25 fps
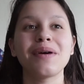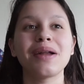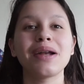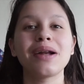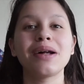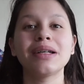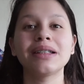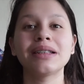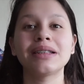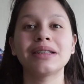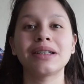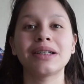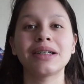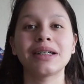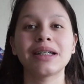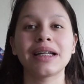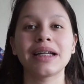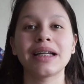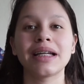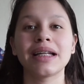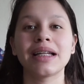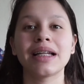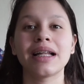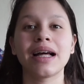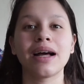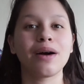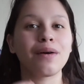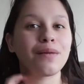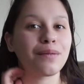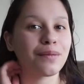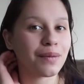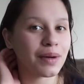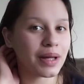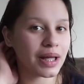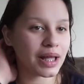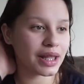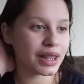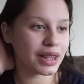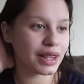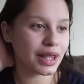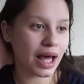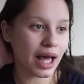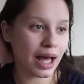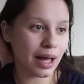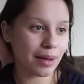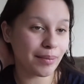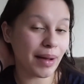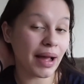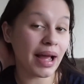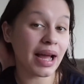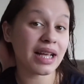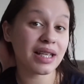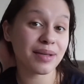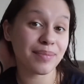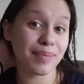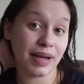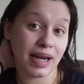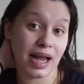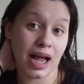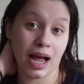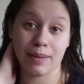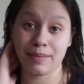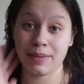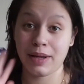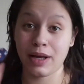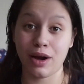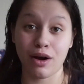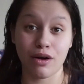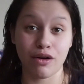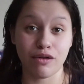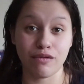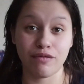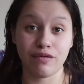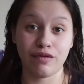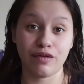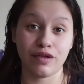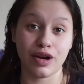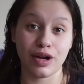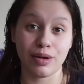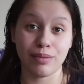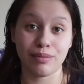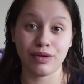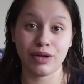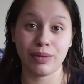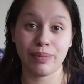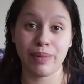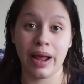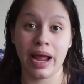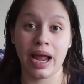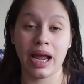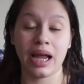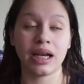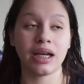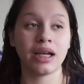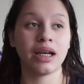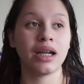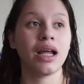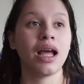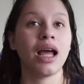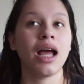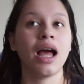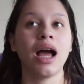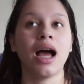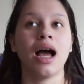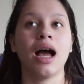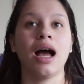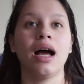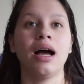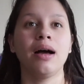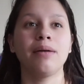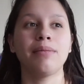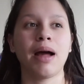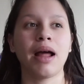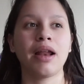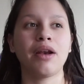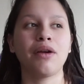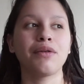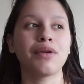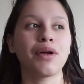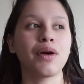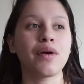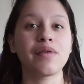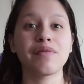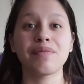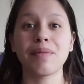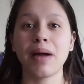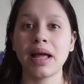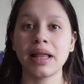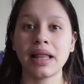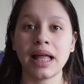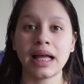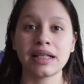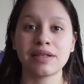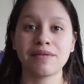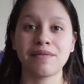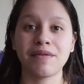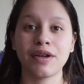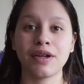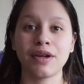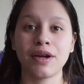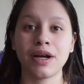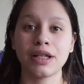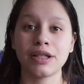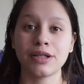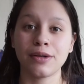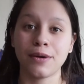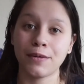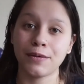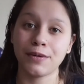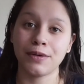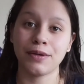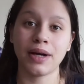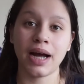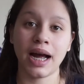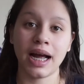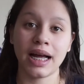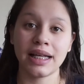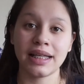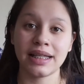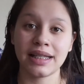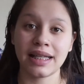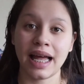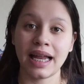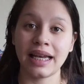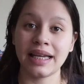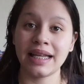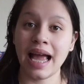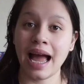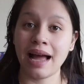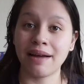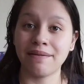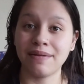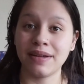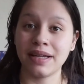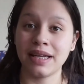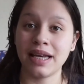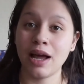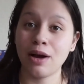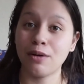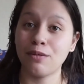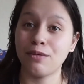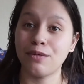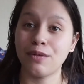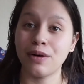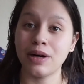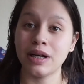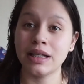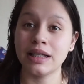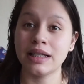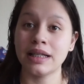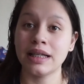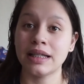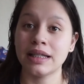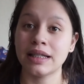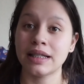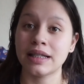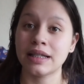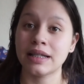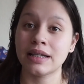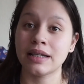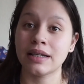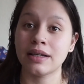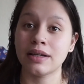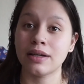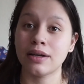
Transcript: it all started with my husband coming home from Japan. I don't know if my last video I told you guys that Gavin wasn't